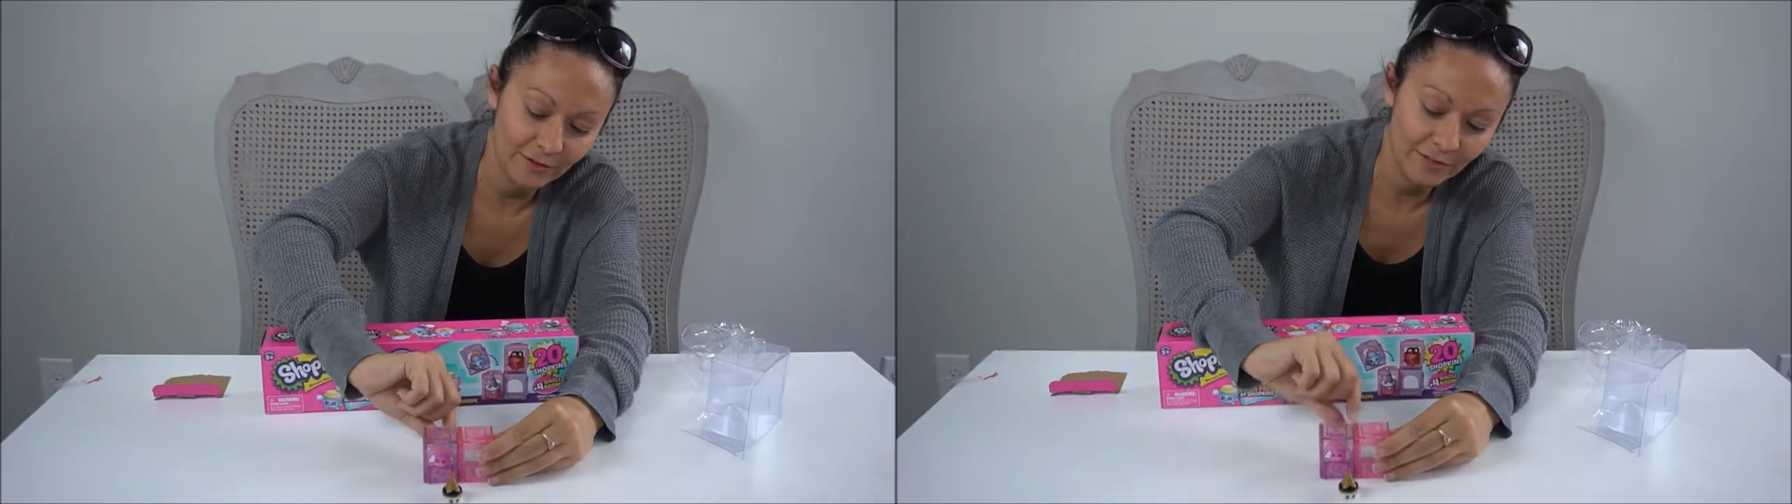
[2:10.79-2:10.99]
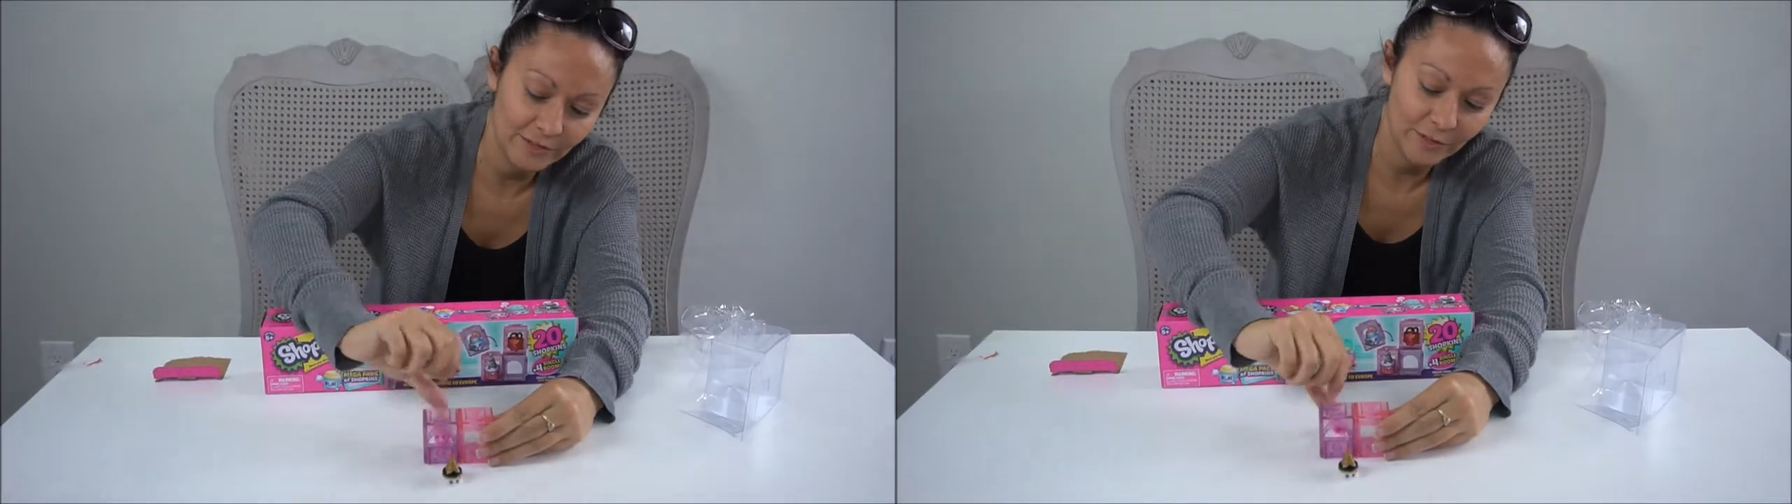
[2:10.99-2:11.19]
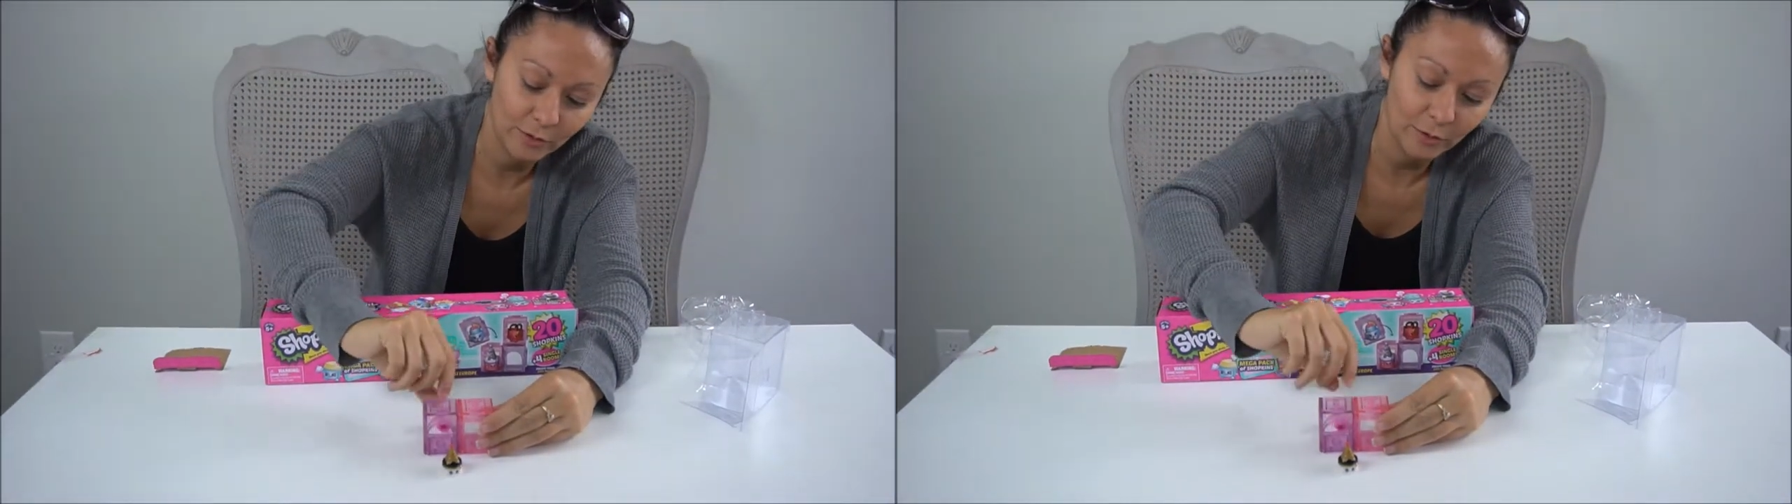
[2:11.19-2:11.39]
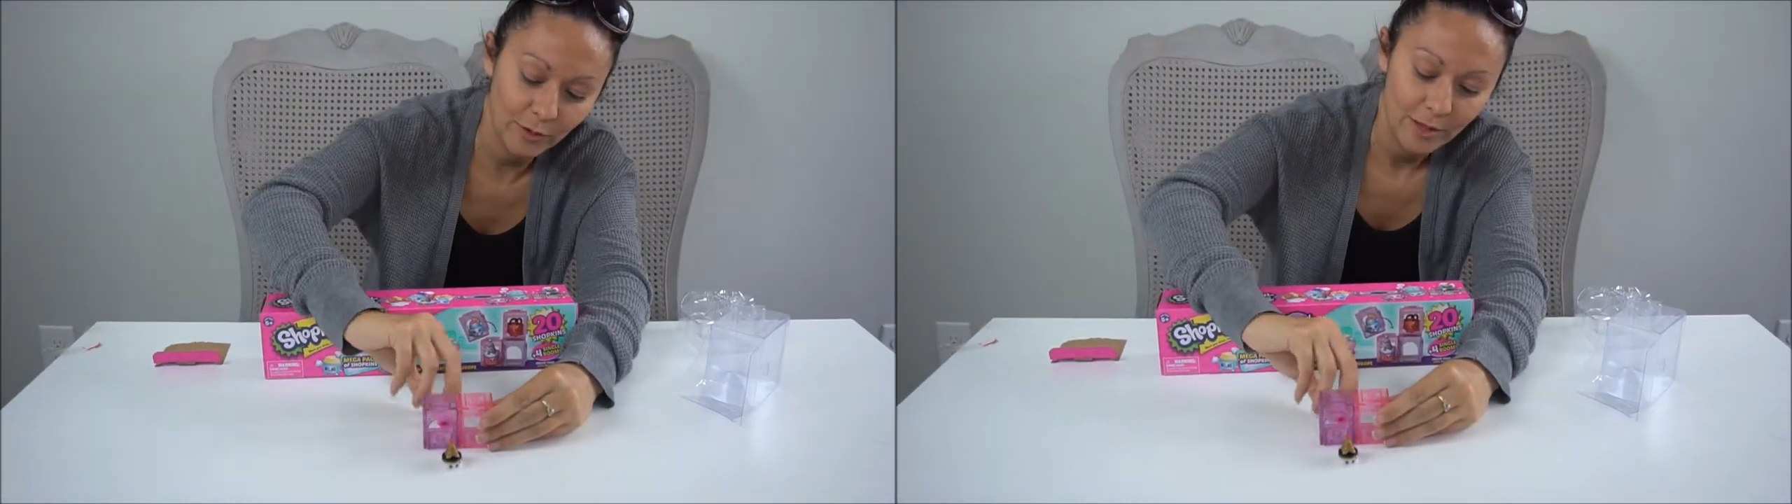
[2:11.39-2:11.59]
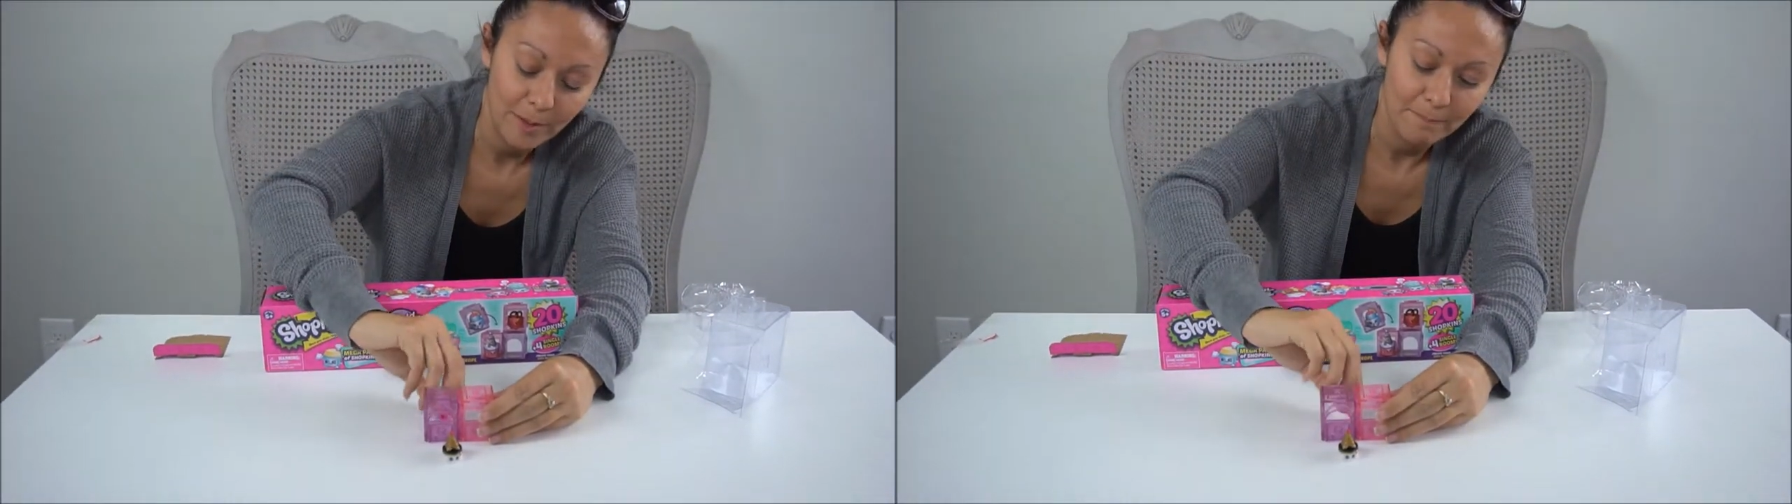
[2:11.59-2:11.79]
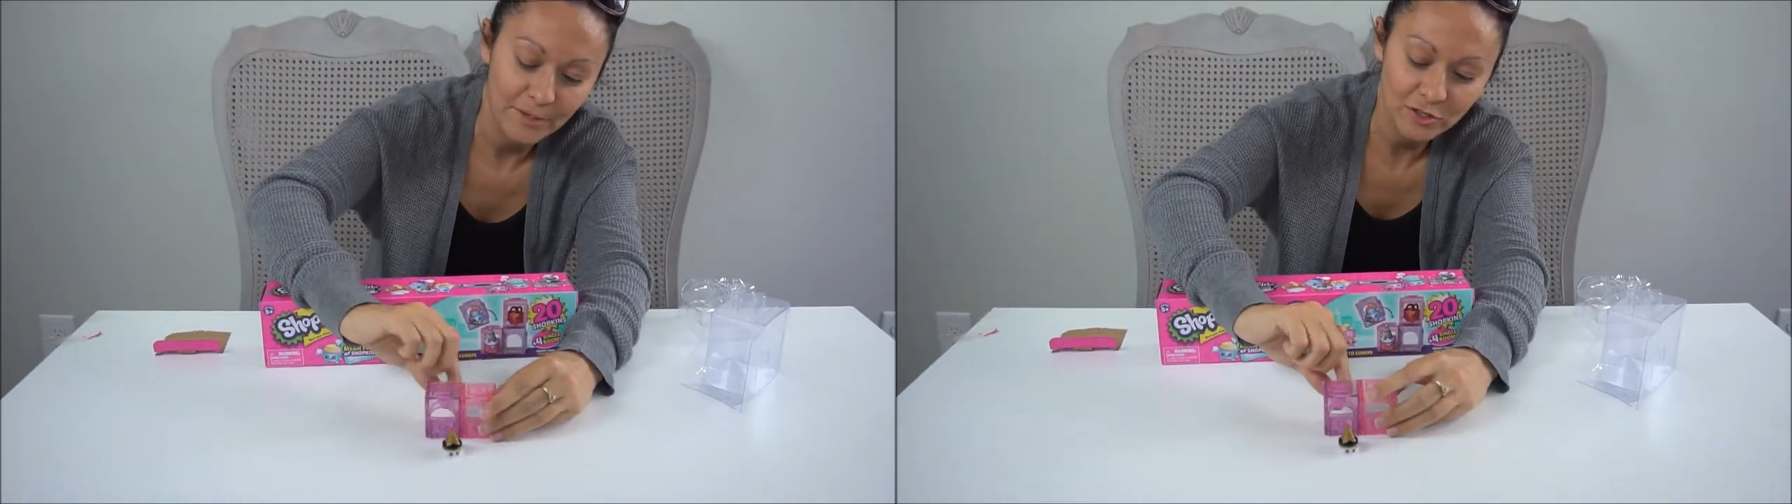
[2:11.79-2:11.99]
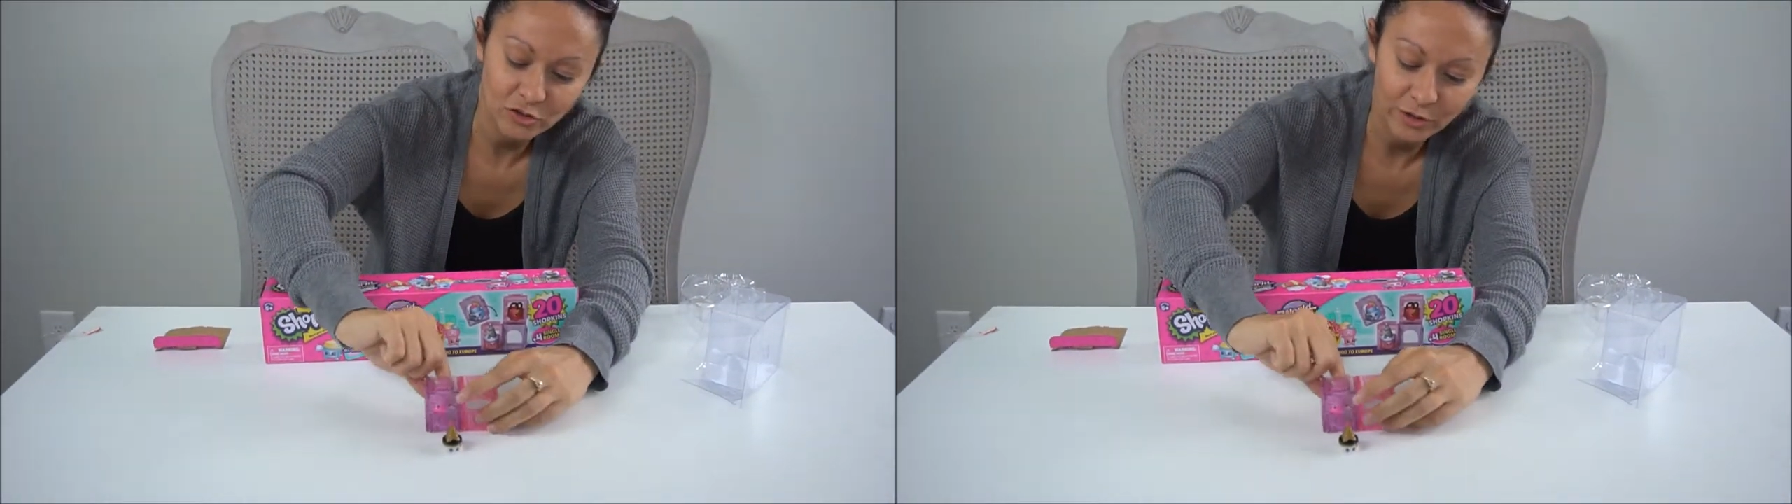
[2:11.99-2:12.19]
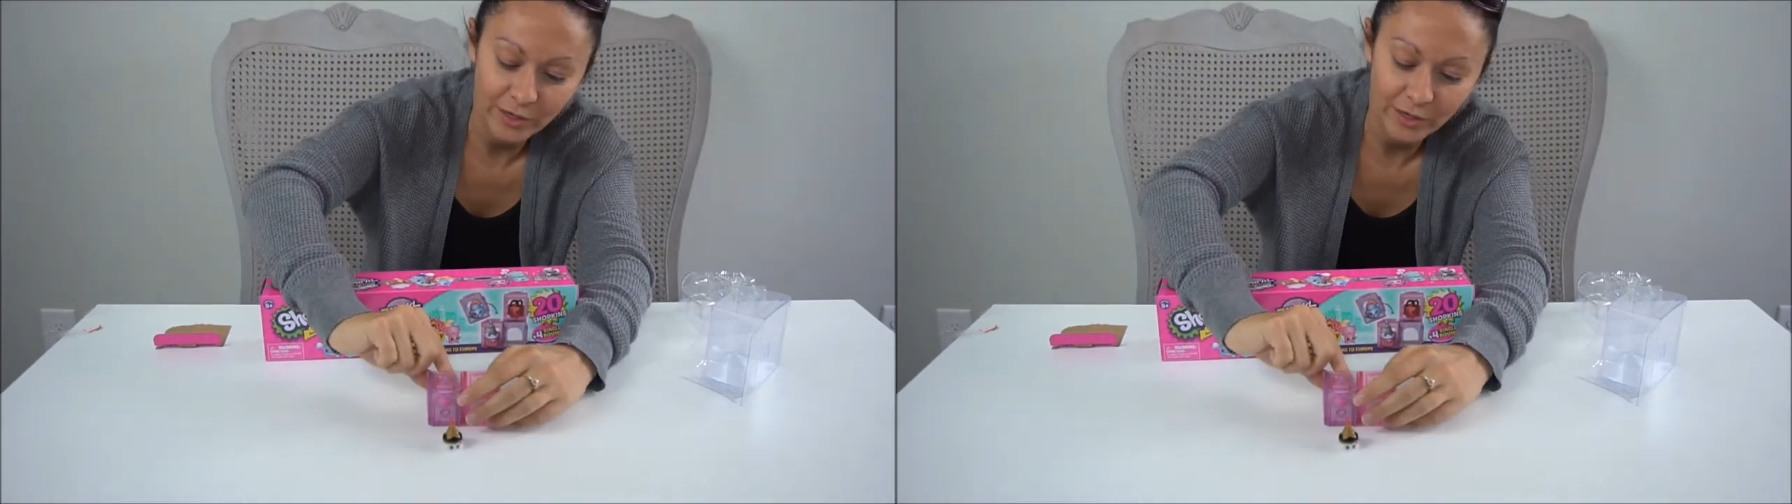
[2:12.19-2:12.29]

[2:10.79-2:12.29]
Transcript: this little mystery